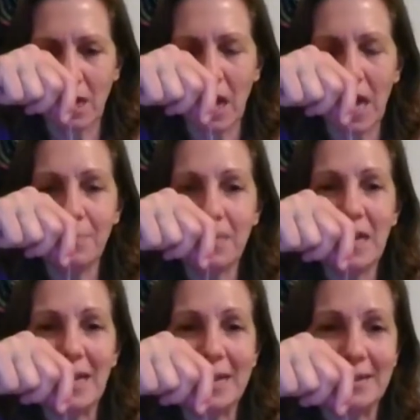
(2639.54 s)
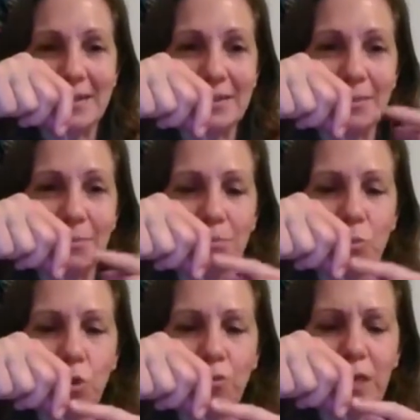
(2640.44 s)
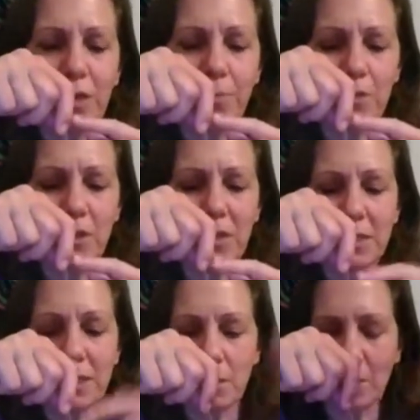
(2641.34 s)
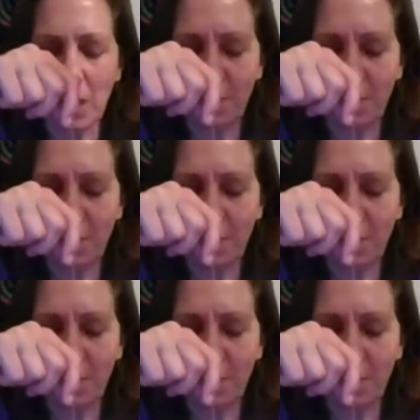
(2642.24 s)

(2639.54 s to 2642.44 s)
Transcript: I'm not moving this. I'm